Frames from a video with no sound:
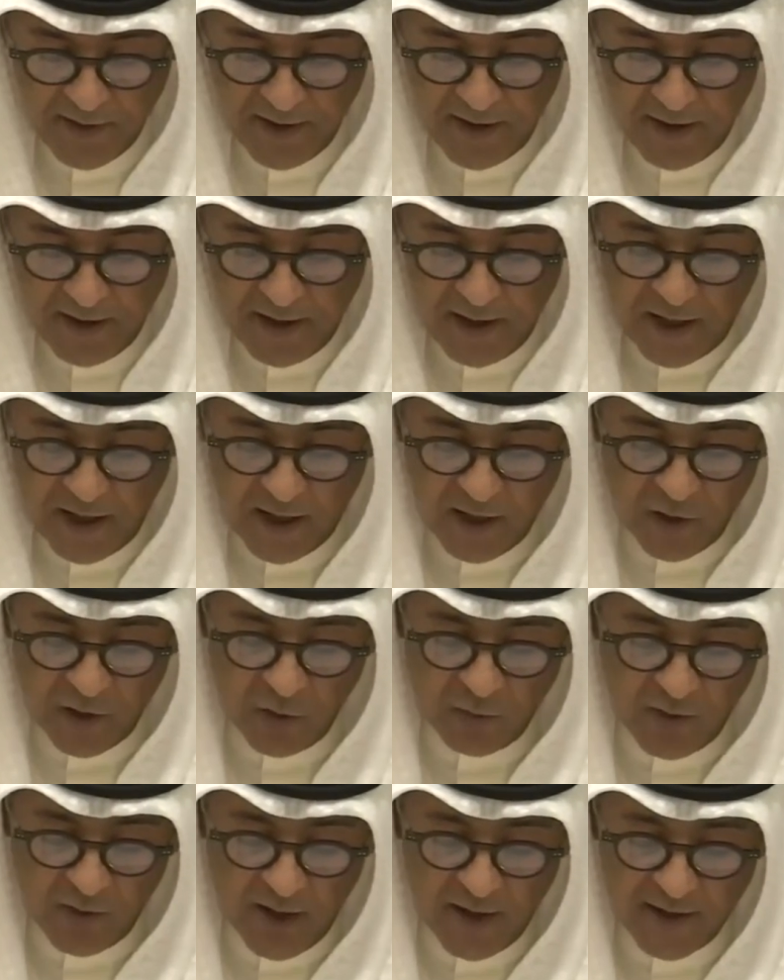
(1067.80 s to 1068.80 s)
to
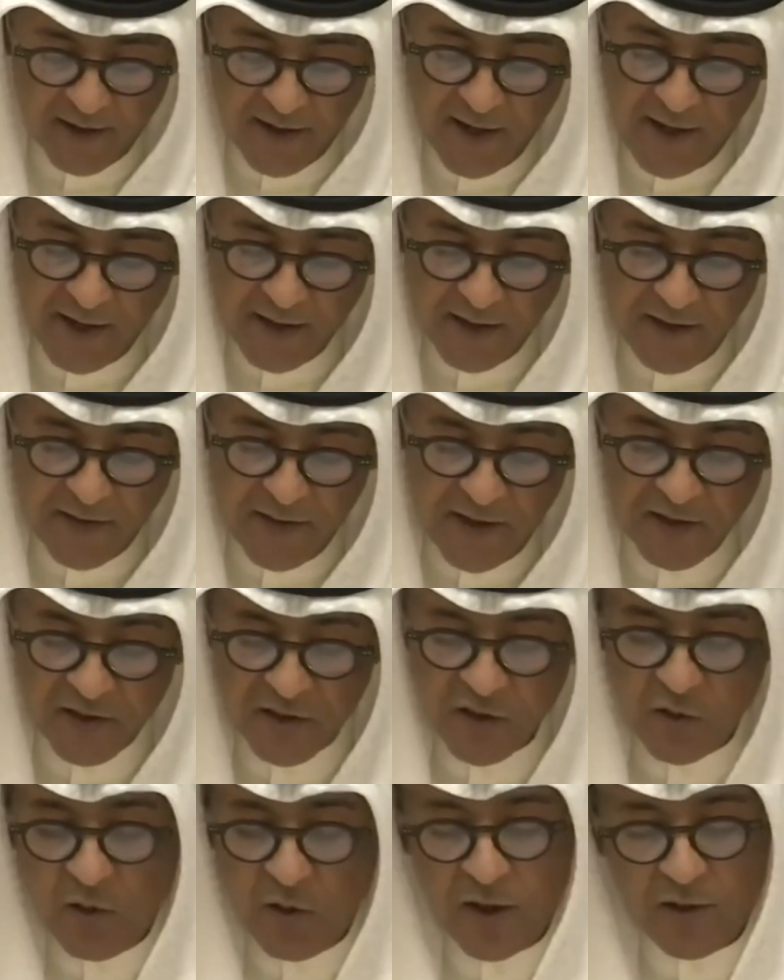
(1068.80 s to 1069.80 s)
pursue our common
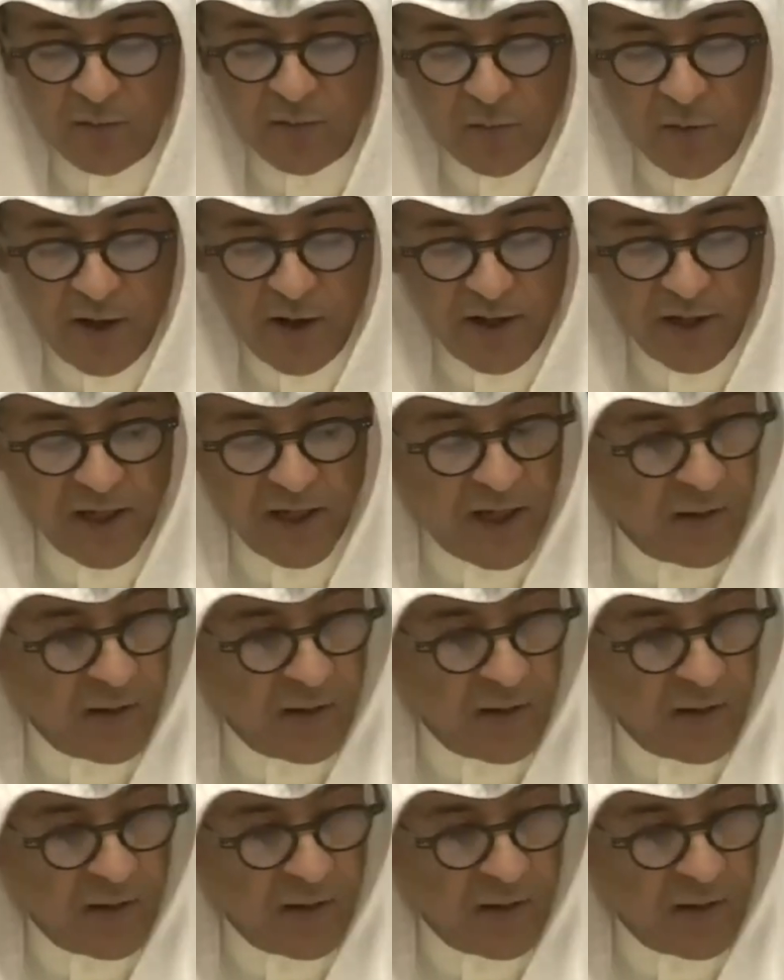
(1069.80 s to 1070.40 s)
interests.